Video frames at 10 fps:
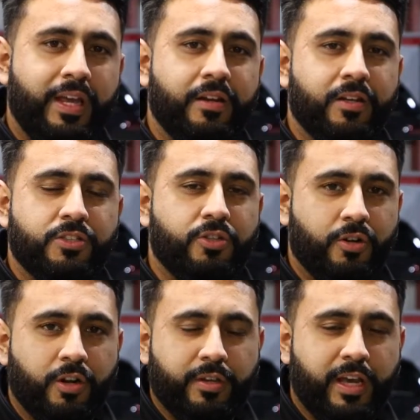in a stock
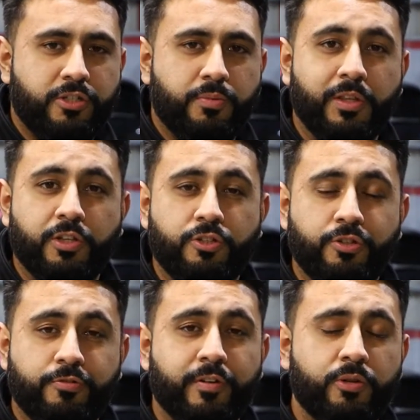location with the new
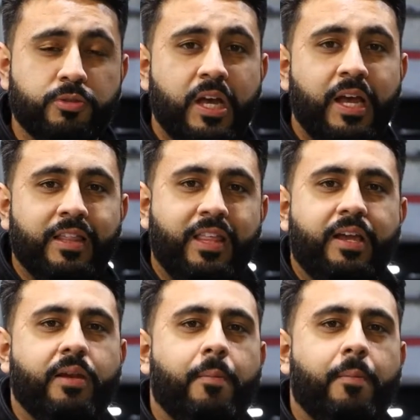grills. Then